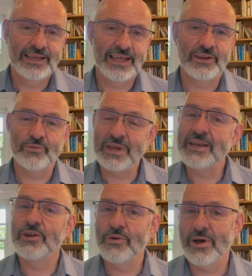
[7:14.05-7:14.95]
And if we
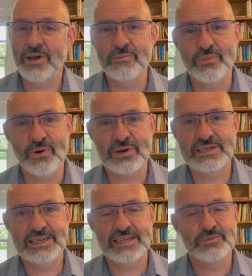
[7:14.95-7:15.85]
know how
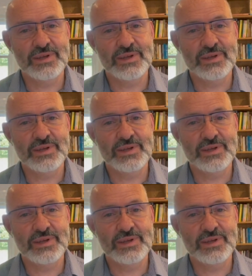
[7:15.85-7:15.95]
important he is,